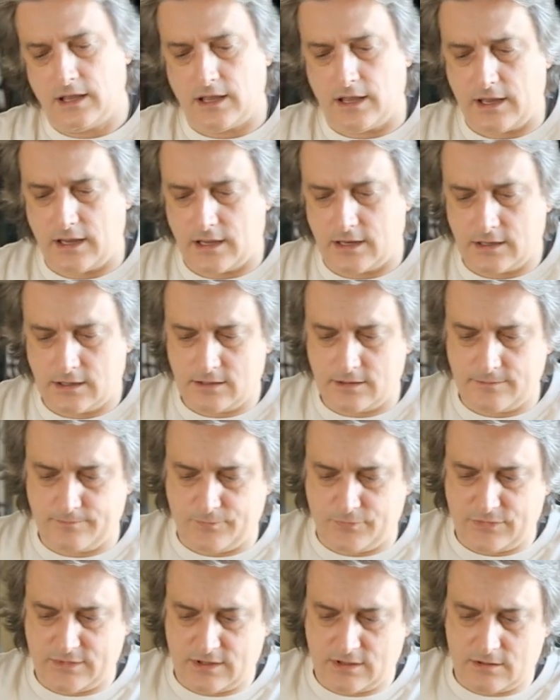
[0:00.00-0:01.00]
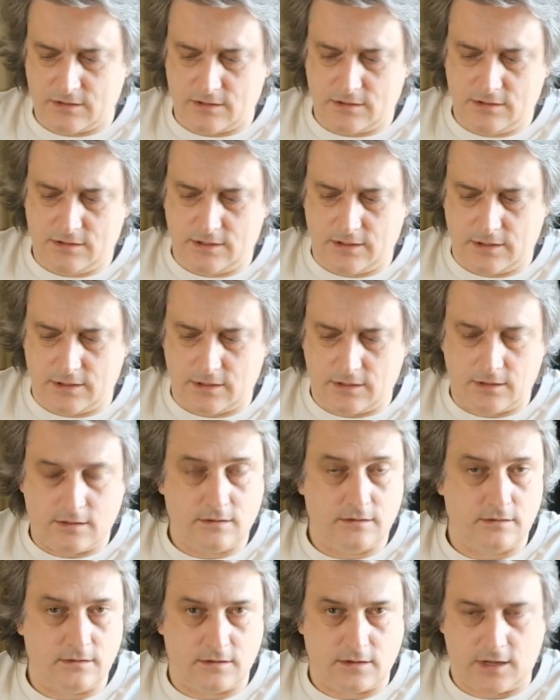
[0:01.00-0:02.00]
and the
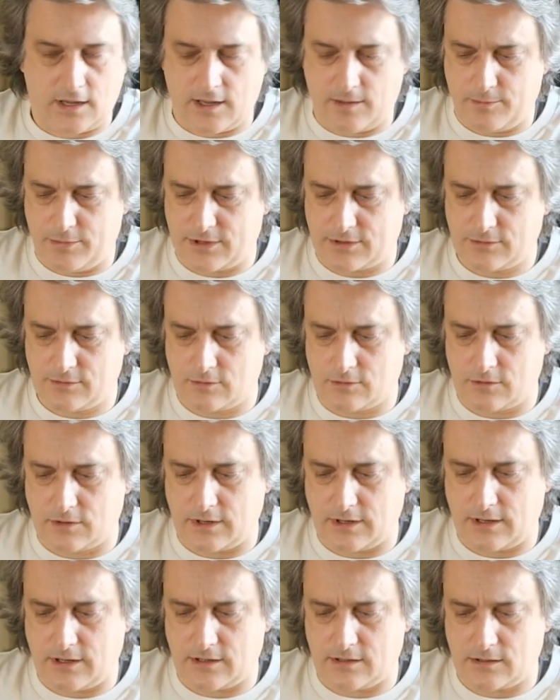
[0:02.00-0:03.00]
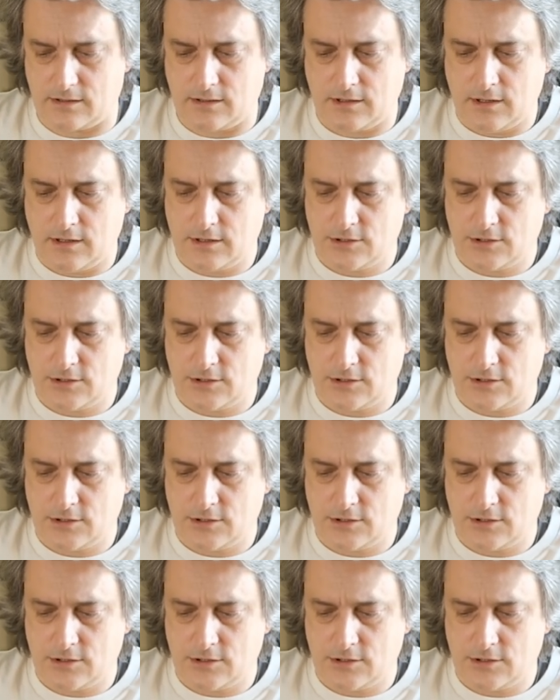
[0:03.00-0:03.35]
aperture and